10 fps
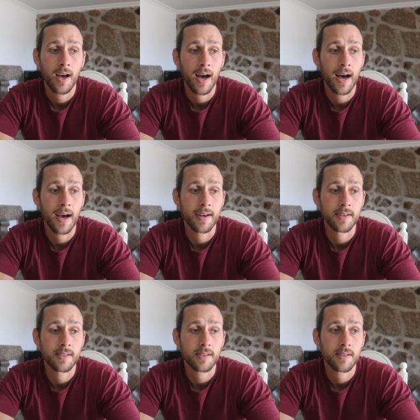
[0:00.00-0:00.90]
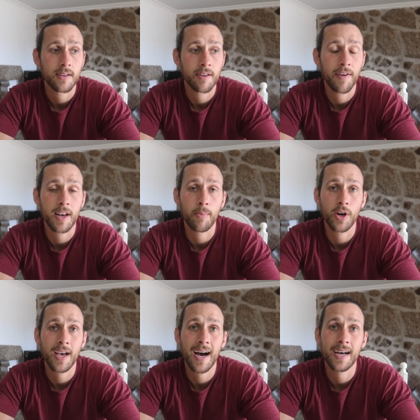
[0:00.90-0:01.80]
And if
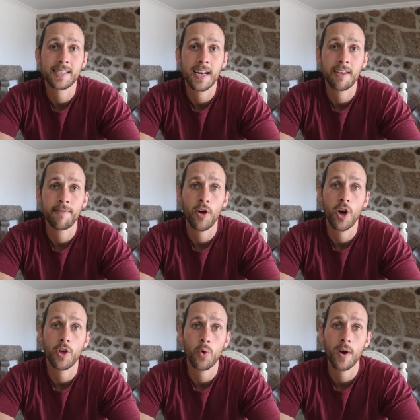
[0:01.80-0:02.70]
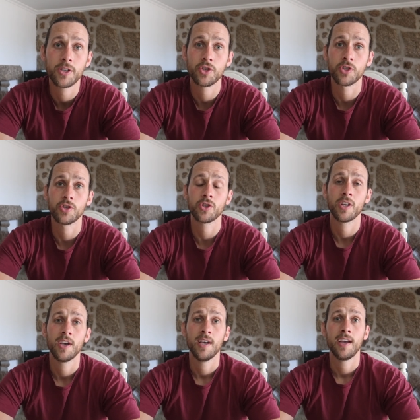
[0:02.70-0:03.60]
anybody has any further questions
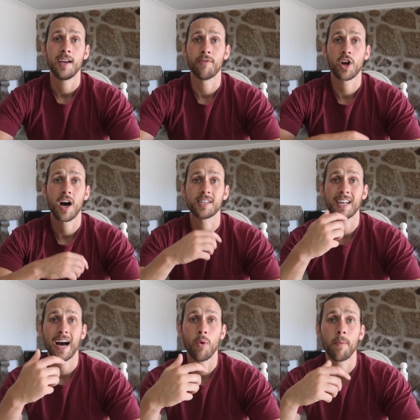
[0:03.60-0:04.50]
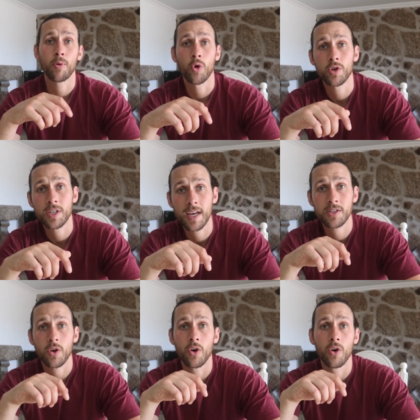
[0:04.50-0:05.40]
in regards to our
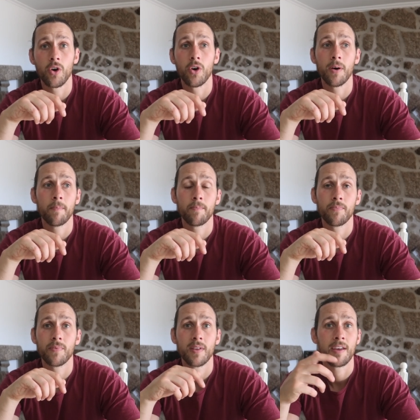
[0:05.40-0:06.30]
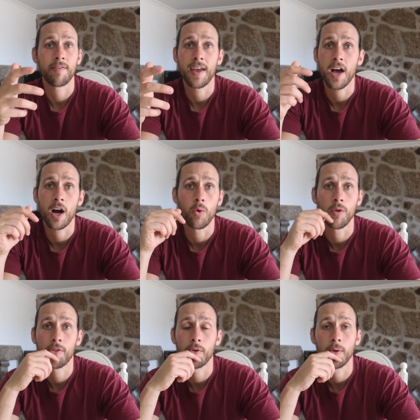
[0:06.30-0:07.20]
process, or if they are
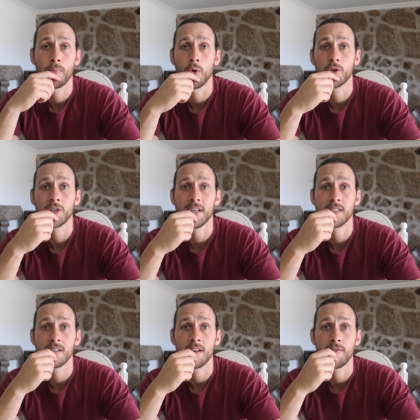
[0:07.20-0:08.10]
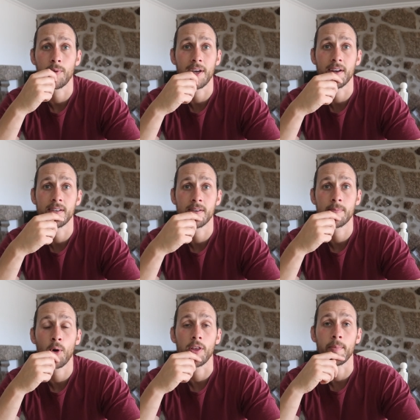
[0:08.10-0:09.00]
going through the process, if we can
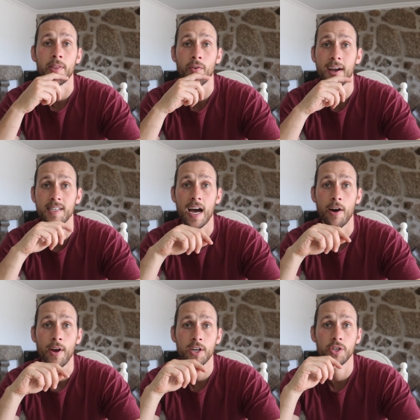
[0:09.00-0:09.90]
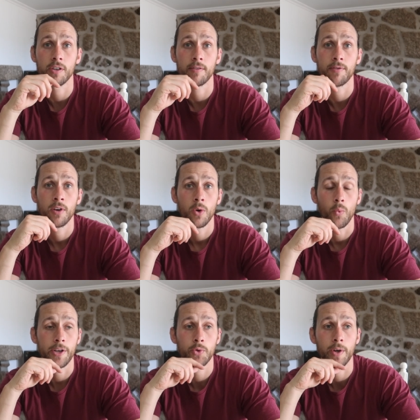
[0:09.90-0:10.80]
point them in the right direction of
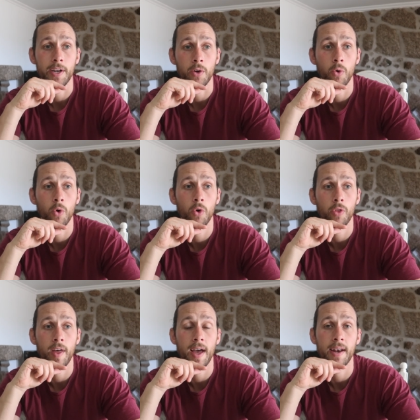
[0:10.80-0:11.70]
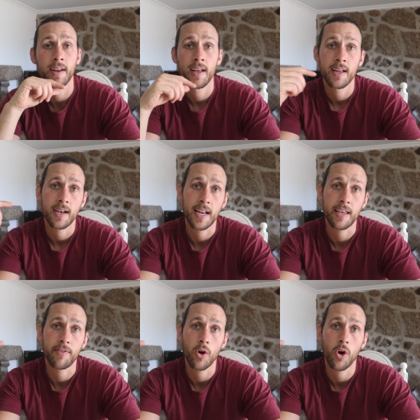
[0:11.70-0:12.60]
which way to go, then
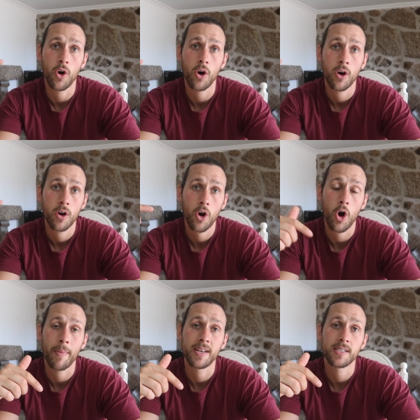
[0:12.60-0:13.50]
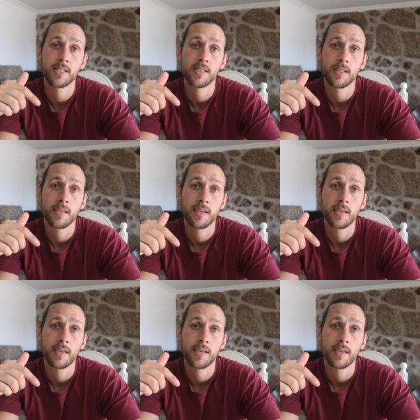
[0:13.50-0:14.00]
leave your comments